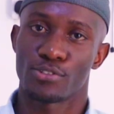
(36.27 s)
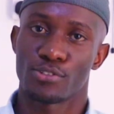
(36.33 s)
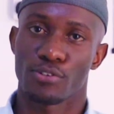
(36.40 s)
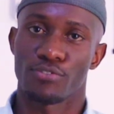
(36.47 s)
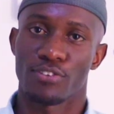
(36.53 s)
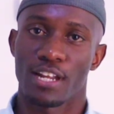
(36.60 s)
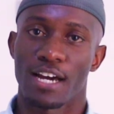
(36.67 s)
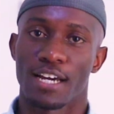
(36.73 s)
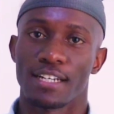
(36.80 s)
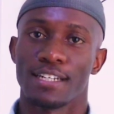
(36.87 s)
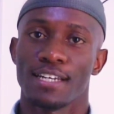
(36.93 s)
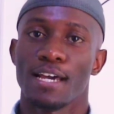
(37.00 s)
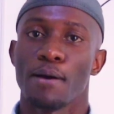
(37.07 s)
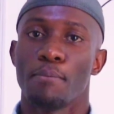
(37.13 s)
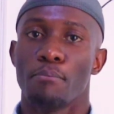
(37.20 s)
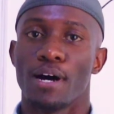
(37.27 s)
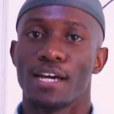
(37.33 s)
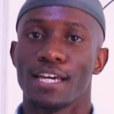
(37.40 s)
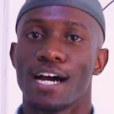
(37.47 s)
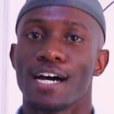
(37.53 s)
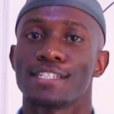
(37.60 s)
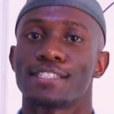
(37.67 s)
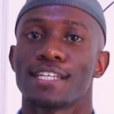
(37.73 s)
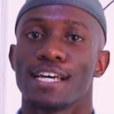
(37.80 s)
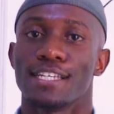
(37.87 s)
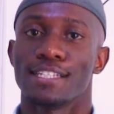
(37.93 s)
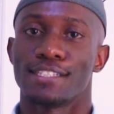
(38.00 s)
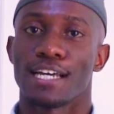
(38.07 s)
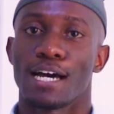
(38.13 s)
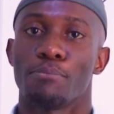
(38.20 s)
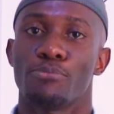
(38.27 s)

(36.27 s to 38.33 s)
piece of land? My answer is